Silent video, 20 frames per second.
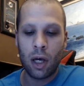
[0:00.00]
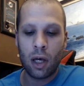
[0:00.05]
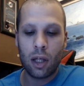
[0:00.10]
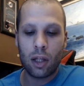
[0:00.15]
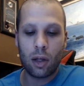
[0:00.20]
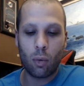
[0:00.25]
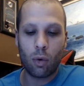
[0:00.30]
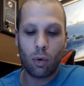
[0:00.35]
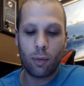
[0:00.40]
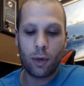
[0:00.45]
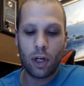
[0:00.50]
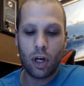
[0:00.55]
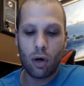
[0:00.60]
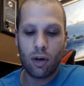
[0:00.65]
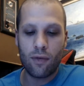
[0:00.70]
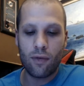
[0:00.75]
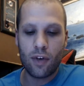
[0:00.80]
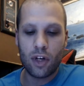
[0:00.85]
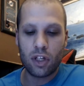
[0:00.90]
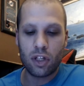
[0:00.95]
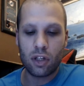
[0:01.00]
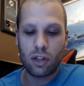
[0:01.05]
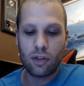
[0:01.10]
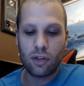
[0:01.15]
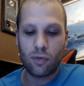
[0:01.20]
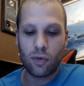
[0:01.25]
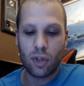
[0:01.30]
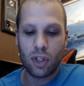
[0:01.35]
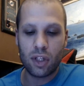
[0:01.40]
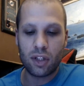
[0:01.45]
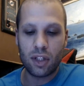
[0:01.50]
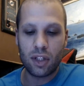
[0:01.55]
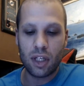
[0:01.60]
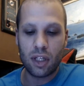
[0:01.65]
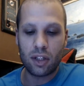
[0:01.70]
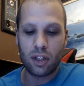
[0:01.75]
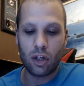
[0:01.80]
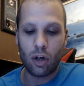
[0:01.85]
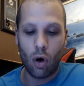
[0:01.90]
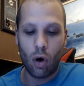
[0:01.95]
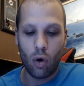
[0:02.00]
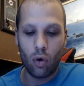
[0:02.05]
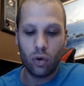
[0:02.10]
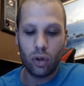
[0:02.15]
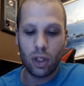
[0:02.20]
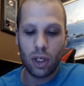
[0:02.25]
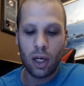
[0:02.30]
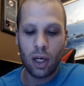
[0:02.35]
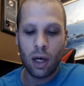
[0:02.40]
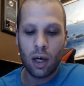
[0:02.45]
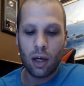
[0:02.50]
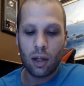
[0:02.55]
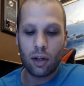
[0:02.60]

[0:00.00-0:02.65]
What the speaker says: There will be no divisions for this season only.